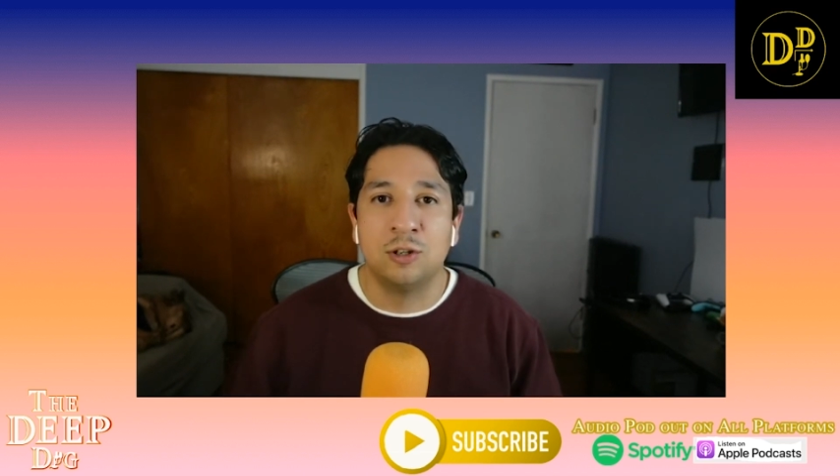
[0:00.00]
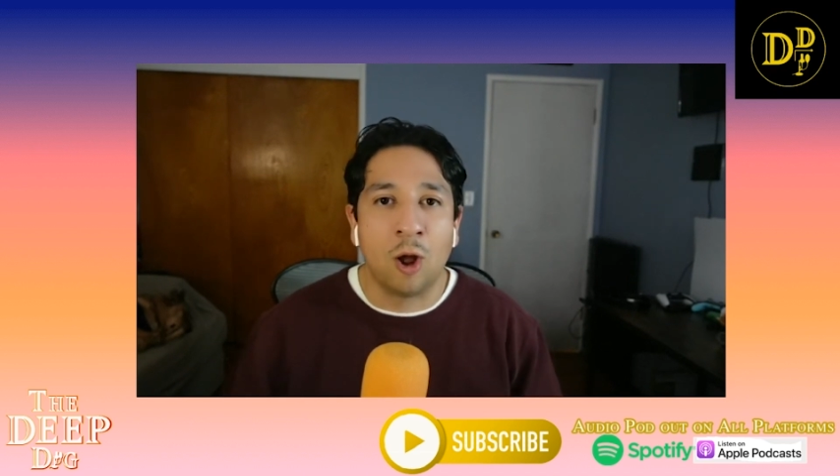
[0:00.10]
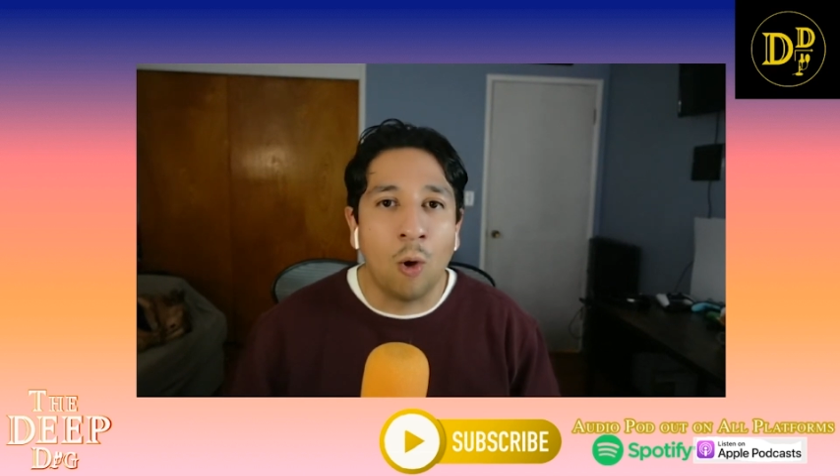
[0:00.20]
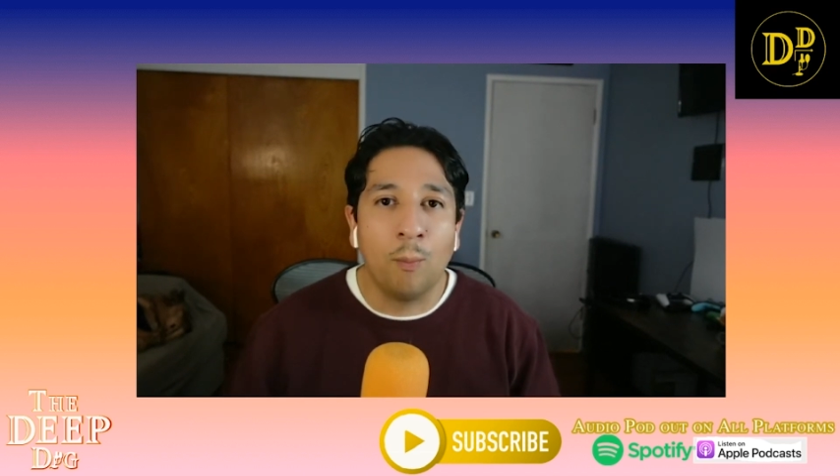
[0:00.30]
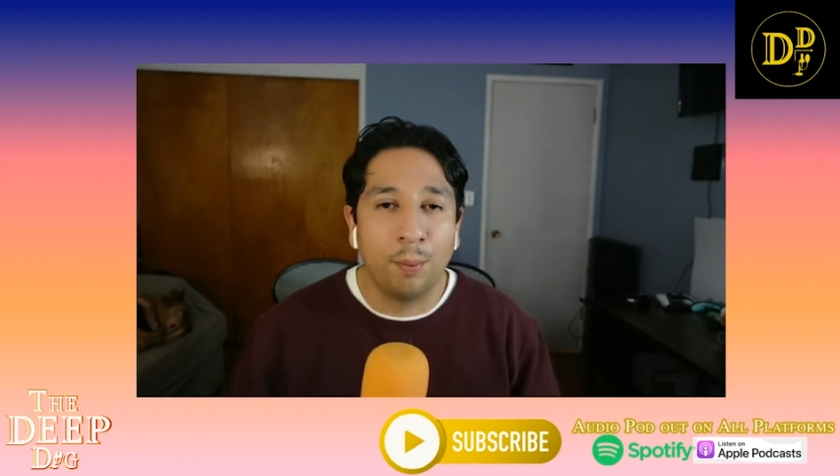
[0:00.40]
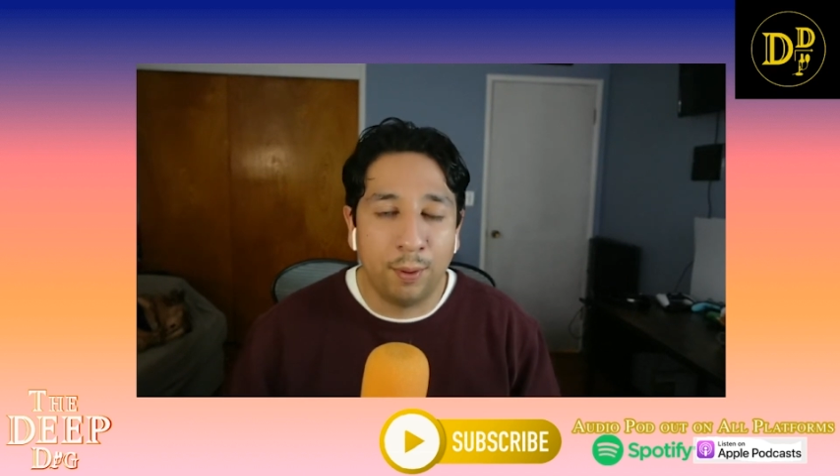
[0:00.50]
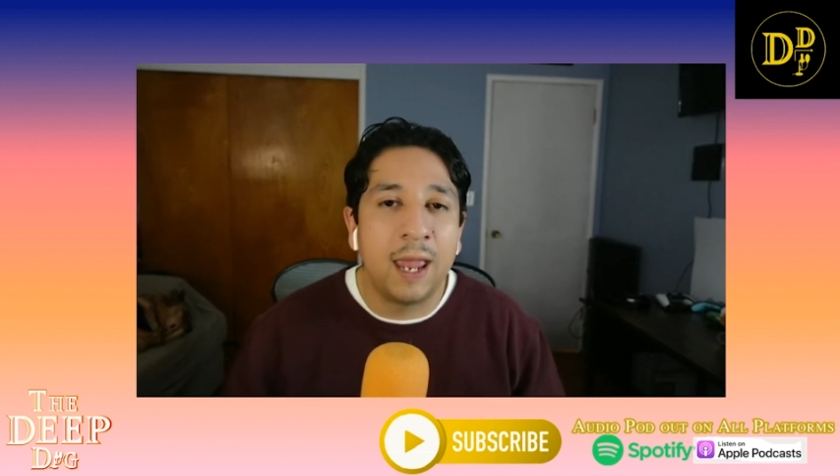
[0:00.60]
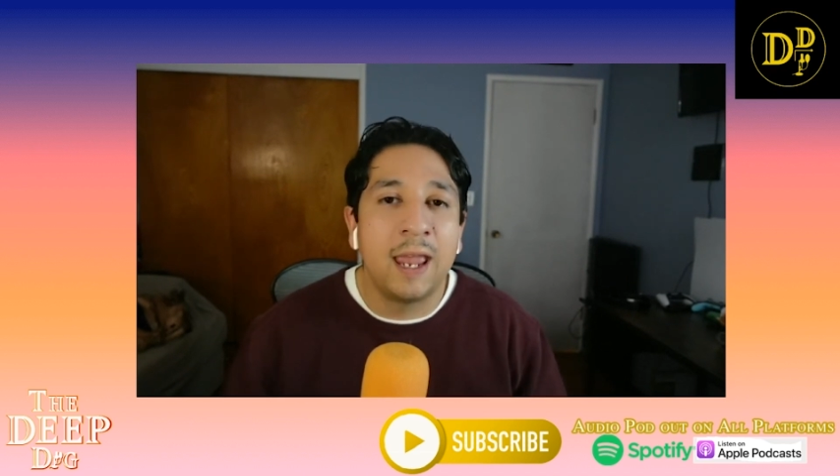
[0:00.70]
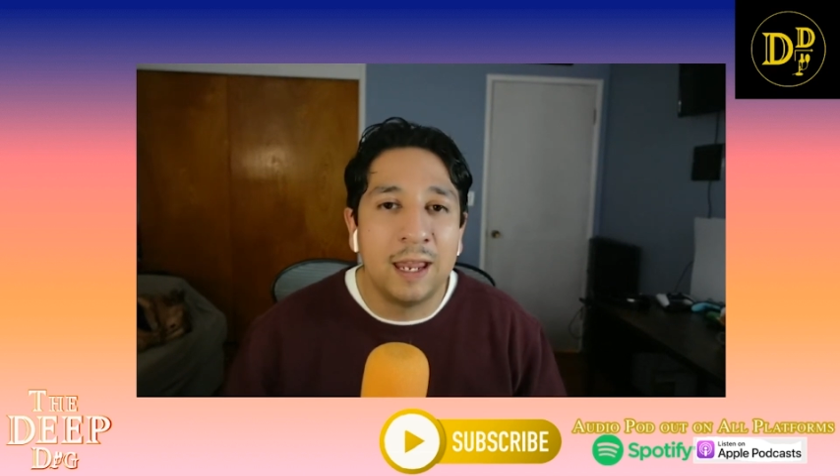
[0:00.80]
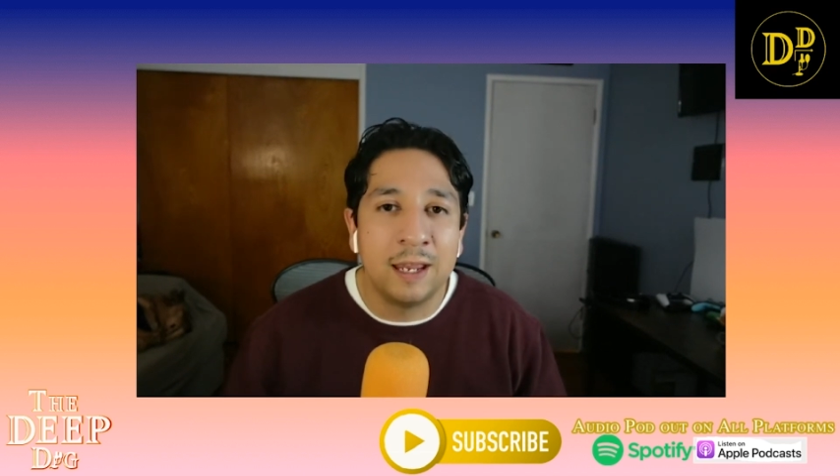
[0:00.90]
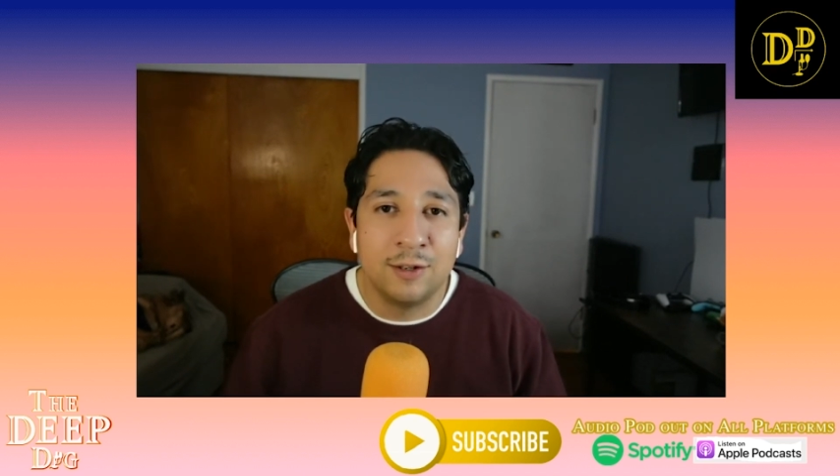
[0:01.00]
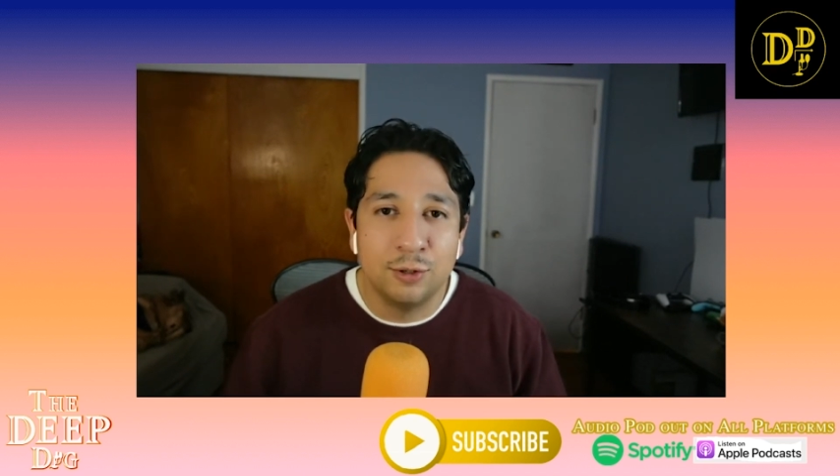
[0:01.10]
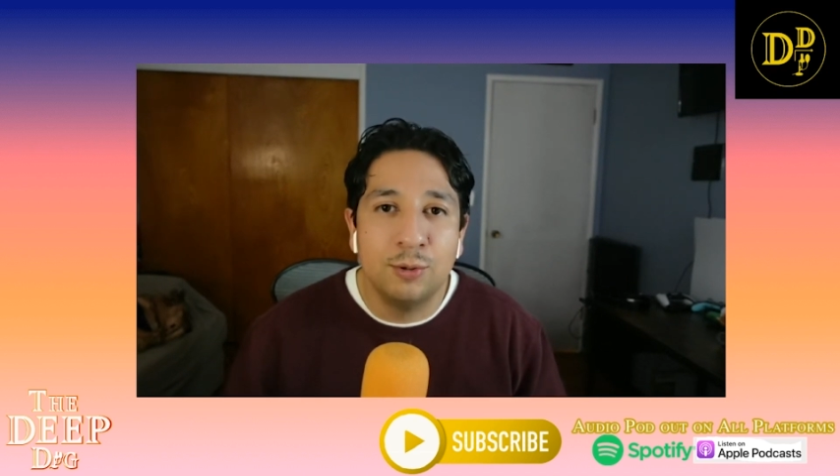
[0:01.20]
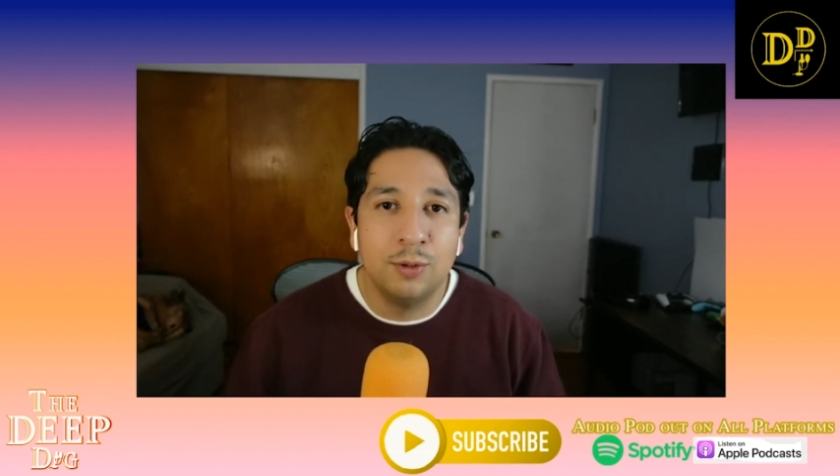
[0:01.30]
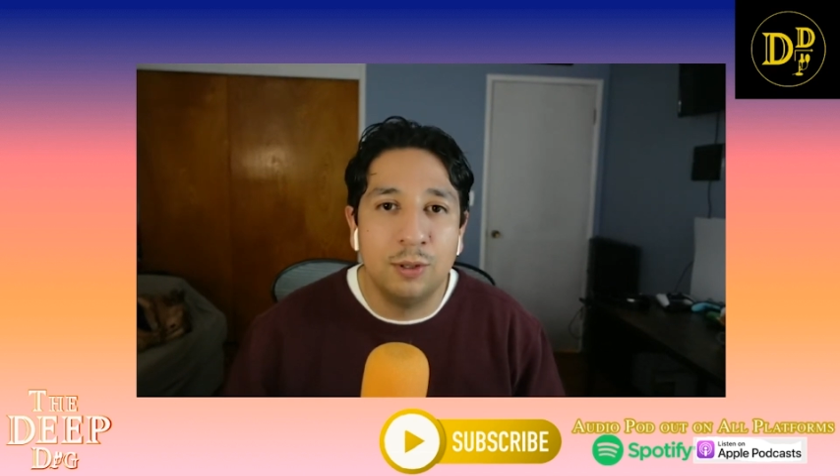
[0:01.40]
Don't play
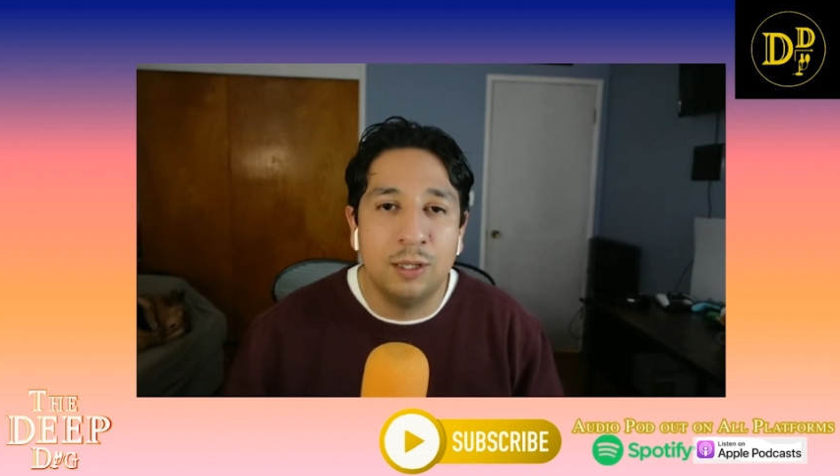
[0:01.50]
into